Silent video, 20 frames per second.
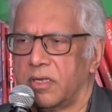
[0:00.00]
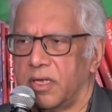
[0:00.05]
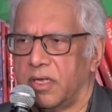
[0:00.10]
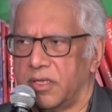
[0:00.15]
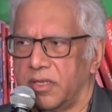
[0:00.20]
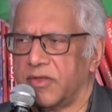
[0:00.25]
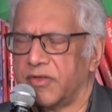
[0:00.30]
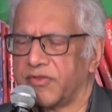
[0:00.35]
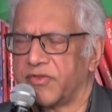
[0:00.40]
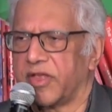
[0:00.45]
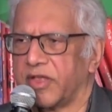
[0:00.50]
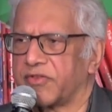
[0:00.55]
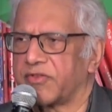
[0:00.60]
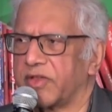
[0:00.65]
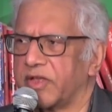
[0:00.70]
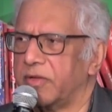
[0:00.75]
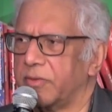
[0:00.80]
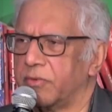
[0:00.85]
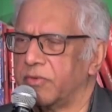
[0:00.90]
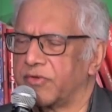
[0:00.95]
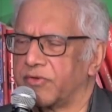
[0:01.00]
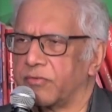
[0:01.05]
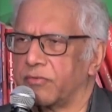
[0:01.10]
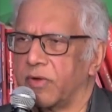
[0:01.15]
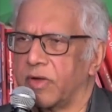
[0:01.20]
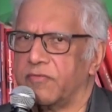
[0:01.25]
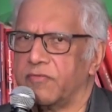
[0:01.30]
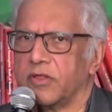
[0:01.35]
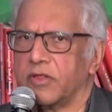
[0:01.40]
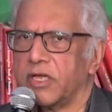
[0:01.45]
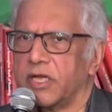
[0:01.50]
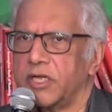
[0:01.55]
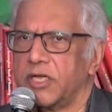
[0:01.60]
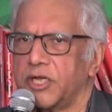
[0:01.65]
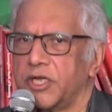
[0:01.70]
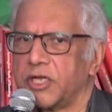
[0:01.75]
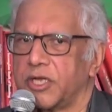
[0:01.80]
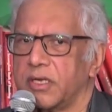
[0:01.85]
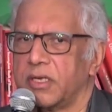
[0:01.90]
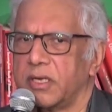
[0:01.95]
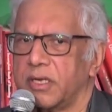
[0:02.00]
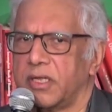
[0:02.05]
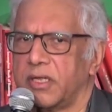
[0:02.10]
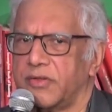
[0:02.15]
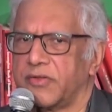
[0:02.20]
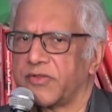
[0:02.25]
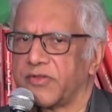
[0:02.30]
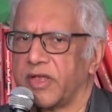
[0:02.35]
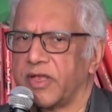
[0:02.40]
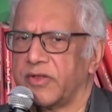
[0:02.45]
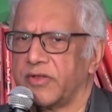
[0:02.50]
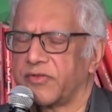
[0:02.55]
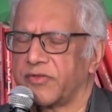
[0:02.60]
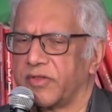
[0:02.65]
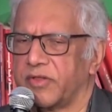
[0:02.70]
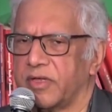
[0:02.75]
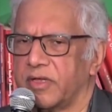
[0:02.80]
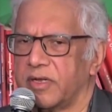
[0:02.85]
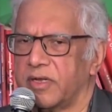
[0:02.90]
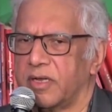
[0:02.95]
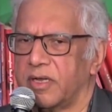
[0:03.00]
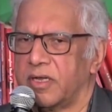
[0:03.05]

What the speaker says: in this essay, was a revelation. He says that